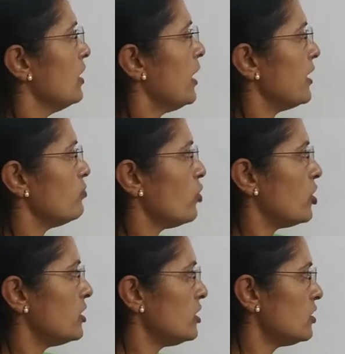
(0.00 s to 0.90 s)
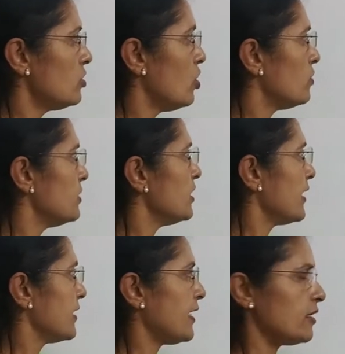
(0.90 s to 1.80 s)
and border of the
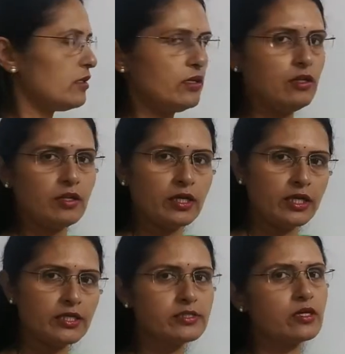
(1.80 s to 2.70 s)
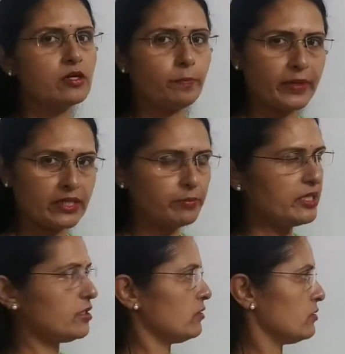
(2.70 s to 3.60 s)
rectangle is a
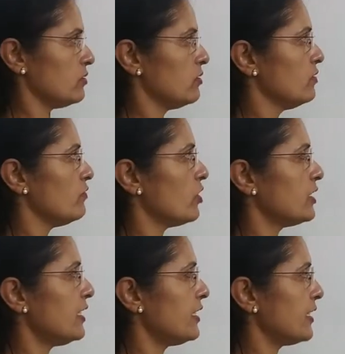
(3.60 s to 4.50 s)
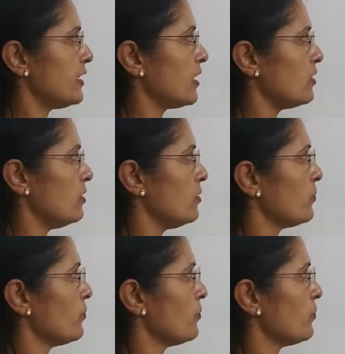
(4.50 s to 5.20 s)
perimeter for that rectangle.